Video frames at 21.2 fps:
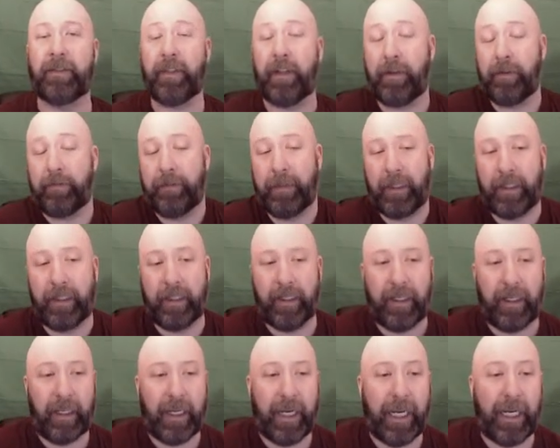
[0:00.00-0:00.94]
So
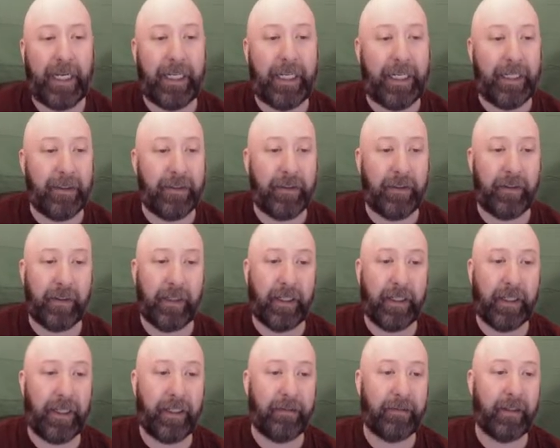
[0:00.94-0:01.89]
any hints you
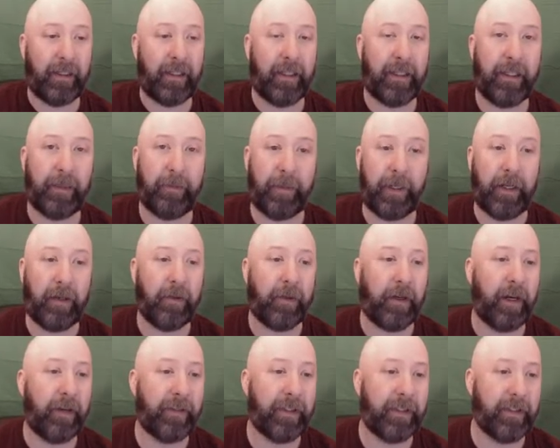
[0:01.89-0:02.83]
can get, let me know.
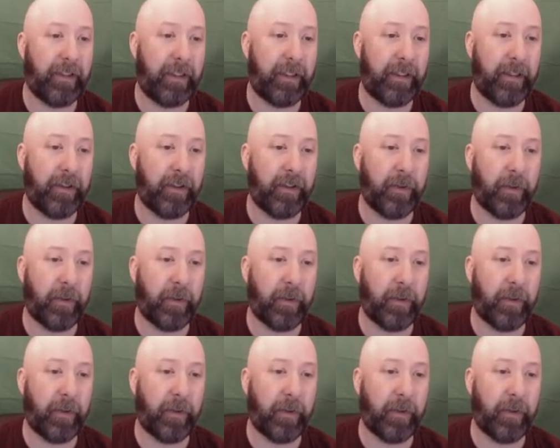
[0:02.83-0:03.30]
Obviously the under